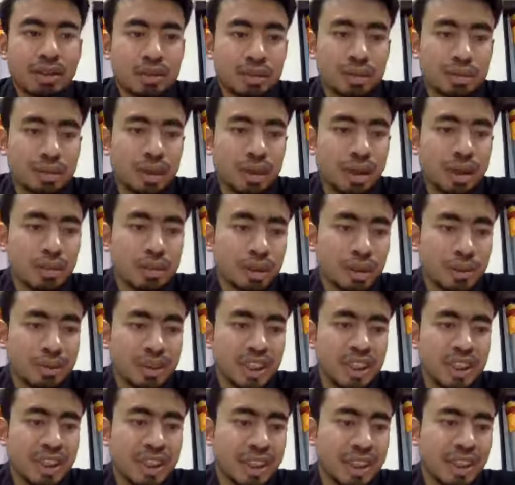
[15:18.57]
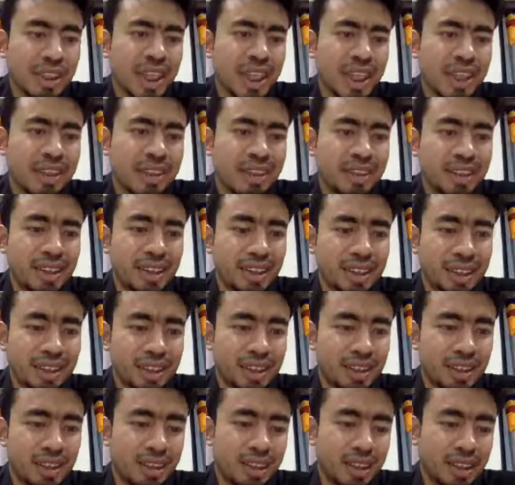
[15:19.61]
cost of shielding and
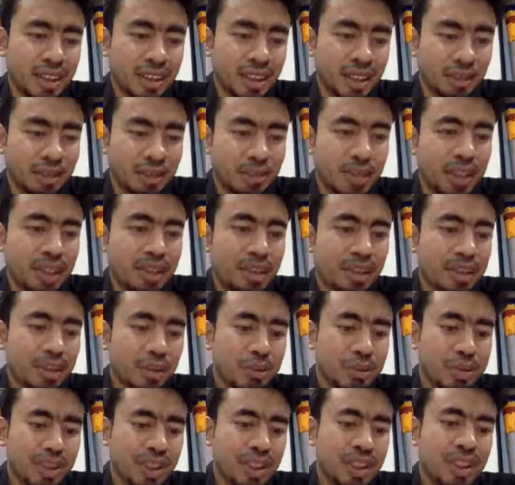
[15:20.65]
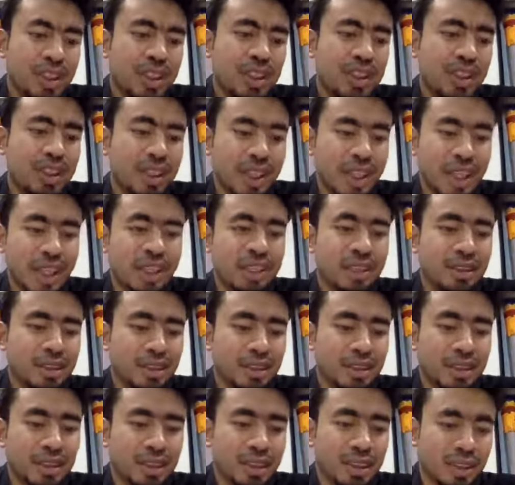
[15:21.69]
the method of shielding
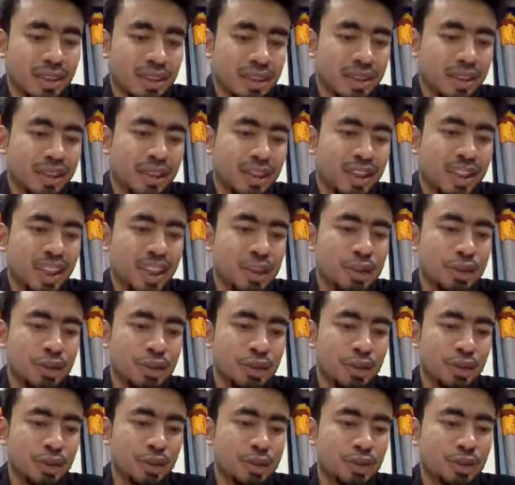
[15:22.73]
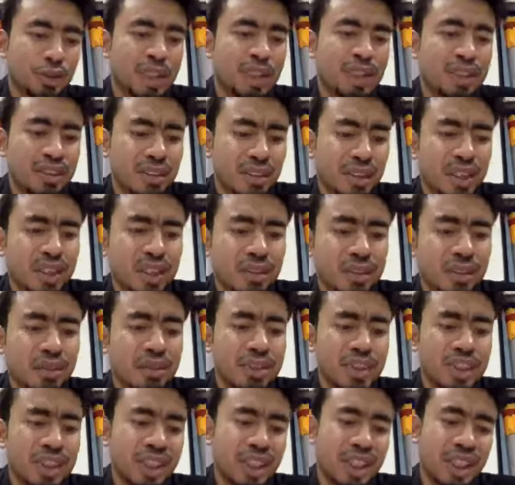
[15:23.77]
can lead to much
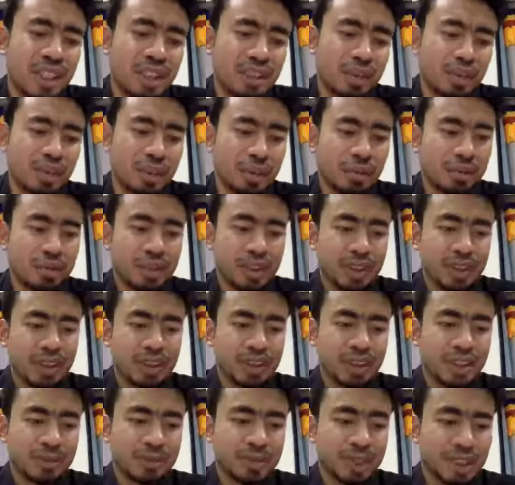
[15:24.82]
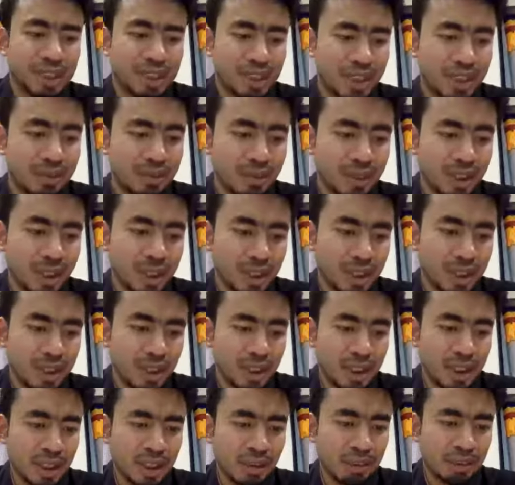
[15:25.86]
sophistication of the systems itself.
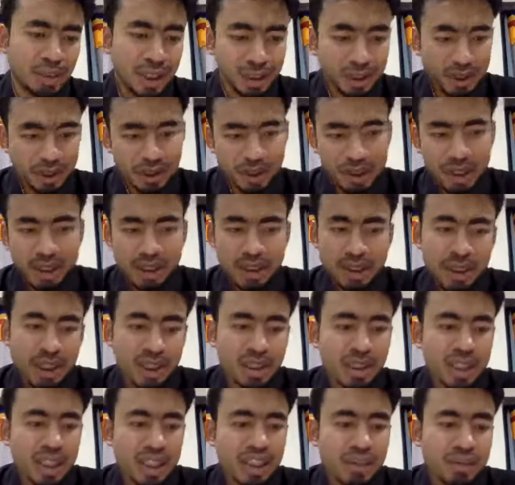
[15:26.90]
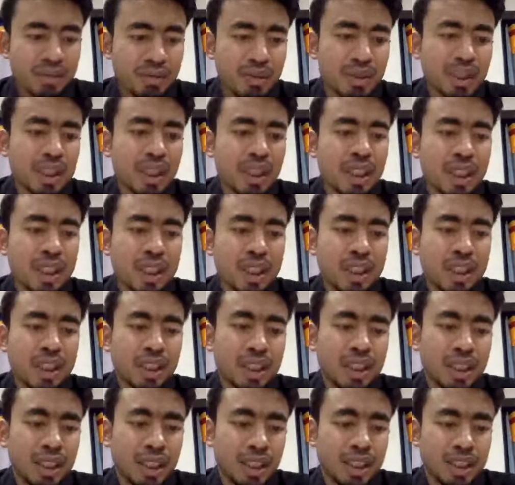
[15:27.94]
But yes, if the
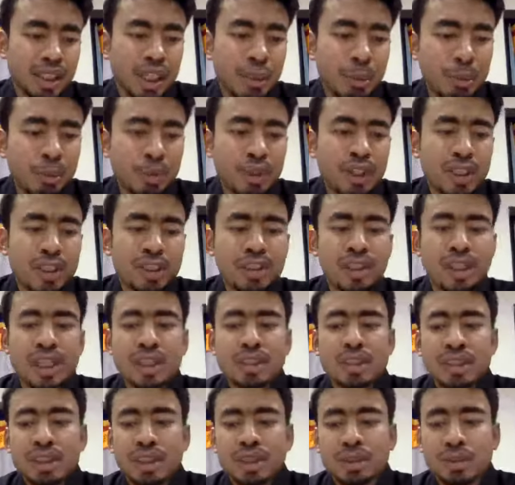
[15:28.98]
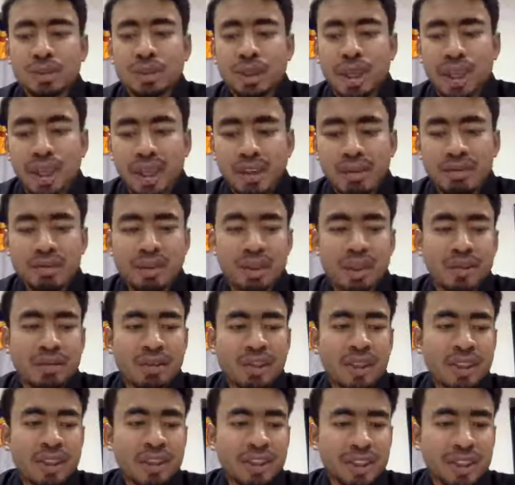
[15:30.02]
components that you have are
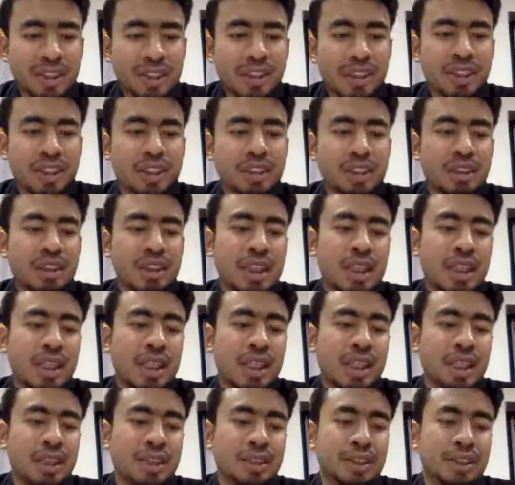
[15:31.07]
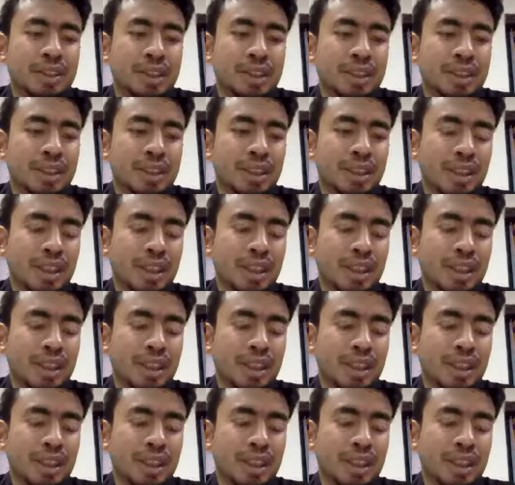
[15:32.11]
very critical and